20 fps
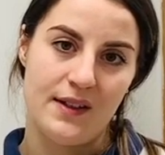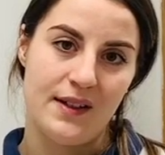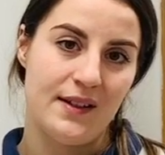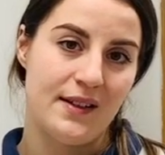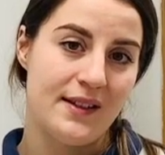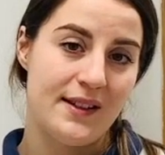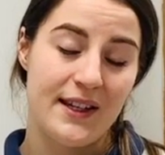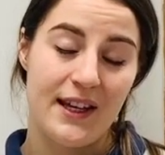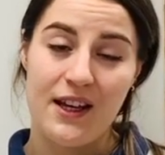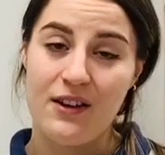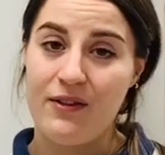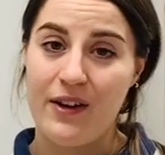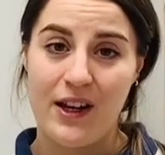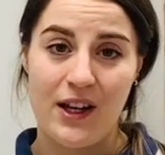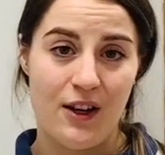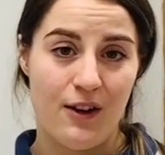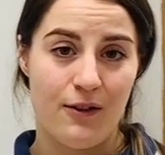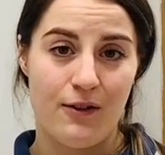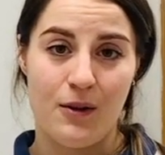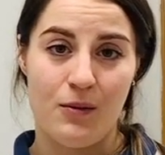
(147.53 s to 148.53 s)
and see if
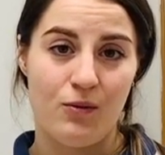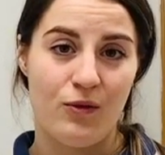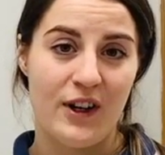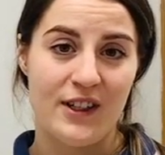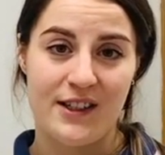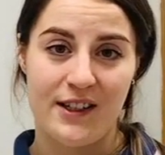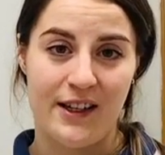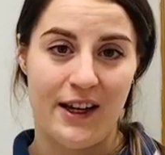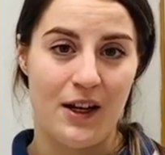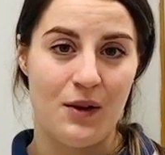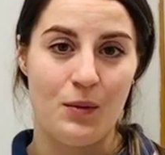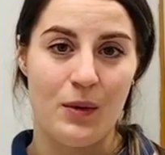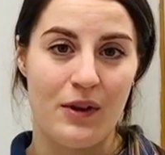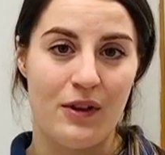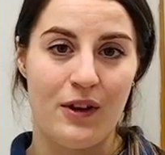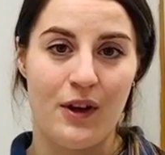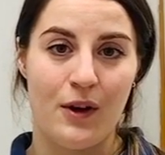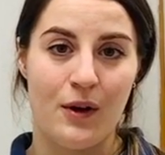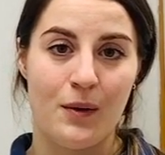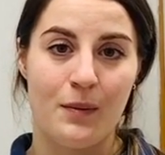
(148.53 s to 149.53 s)
any of them resonate with
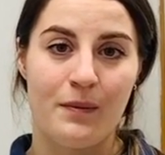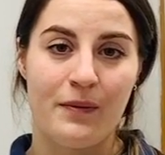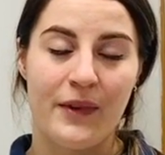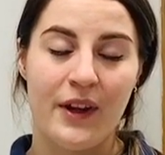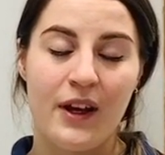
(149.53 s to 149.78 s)
you,